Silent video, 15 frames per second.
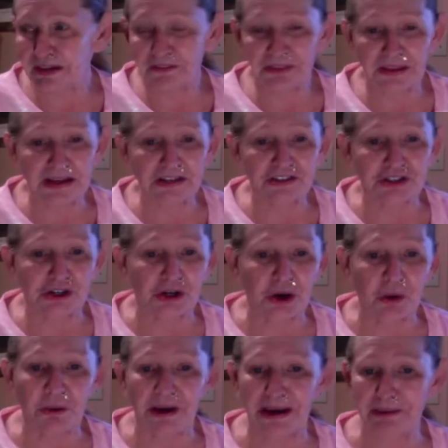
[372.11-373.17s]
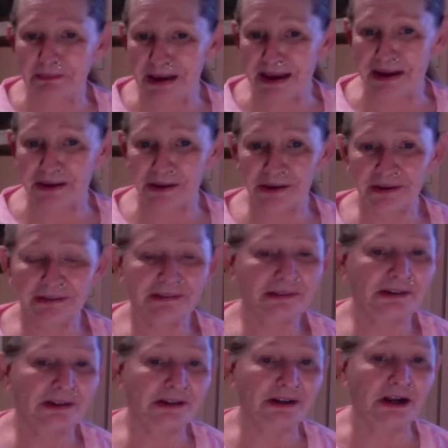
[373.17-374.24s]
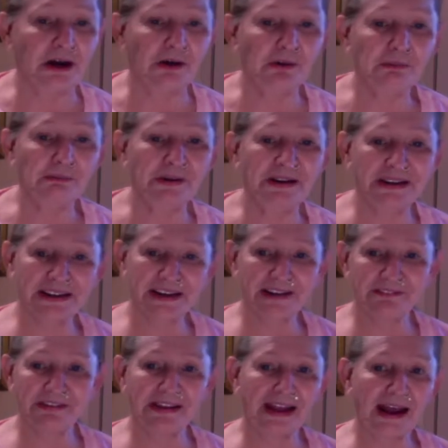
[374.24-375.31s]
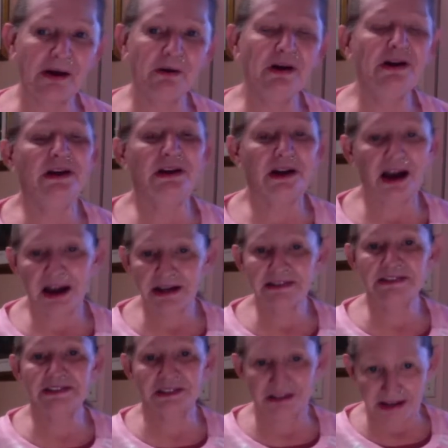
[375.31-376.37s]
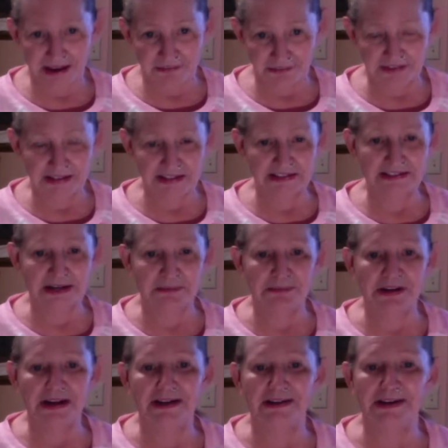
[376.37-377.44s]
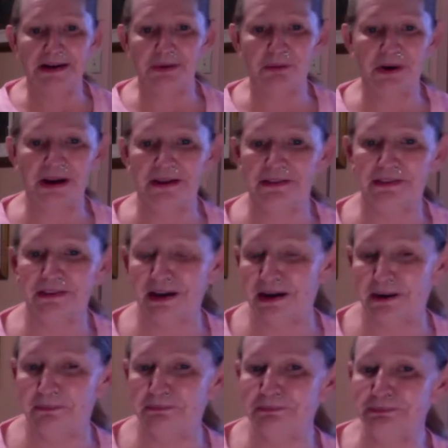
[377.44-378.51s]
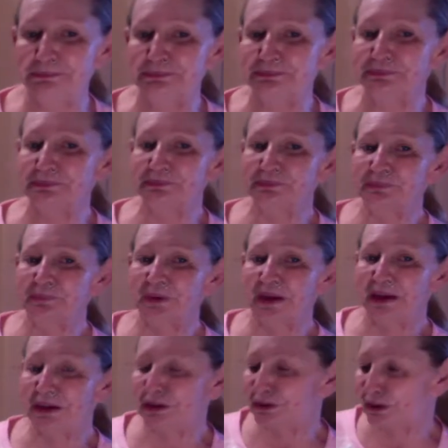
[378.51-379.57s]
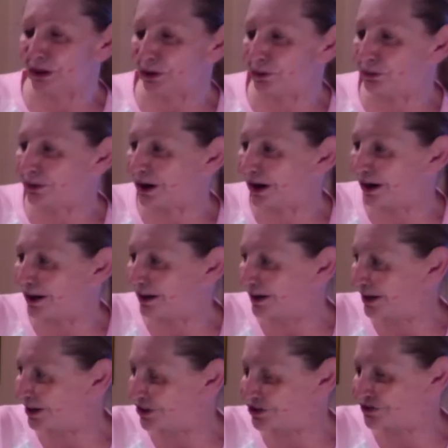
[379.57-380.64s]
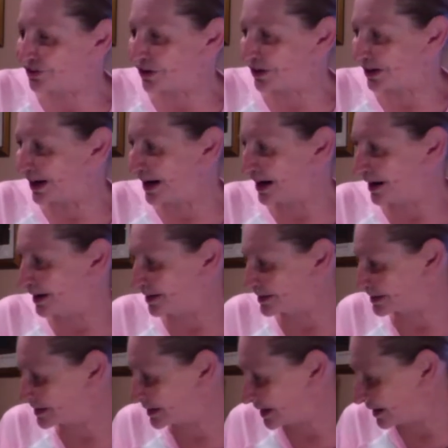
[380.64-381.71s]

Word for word: things are going better, you know, but even now, I still have things I'm dealing with. You know, as far as